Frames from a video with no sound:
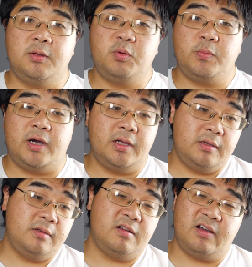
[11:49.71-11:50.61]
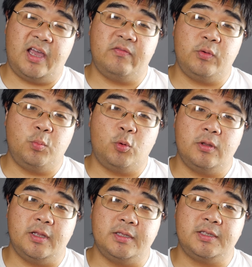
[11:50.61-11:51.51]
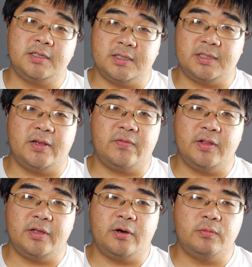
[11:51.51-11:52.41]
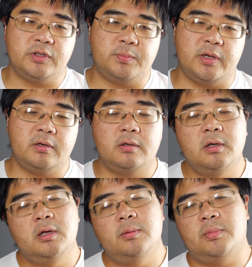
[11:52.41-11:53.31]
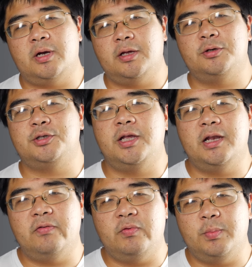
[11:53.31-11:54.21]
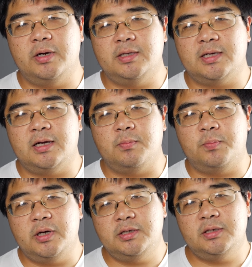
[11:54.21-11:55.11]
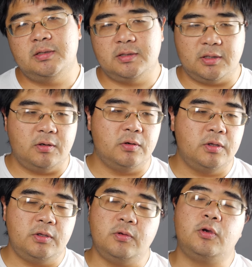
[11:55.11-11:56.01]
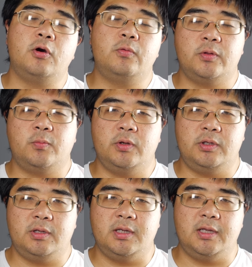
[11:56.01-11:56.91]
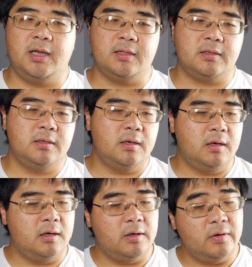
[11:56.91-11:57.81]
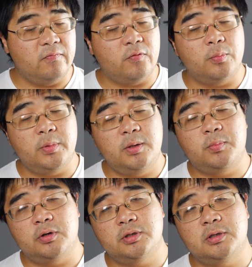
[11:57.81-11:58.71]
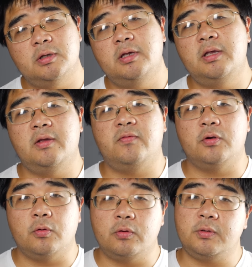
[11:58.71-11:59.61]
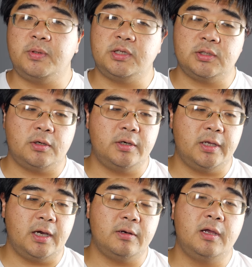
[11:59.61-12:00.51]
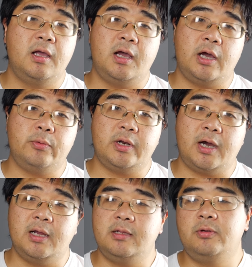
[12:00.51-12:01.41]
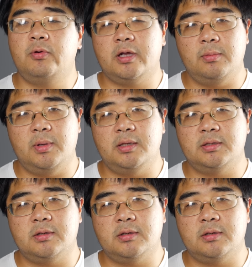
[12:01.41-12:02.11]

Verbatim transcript: Keep in mind, you know, having more lenses is definitely always better, but I understand everybody's on a budget, so you go with what you can get. Uh, for me personally, if you're going to be starting out, I would highly recommend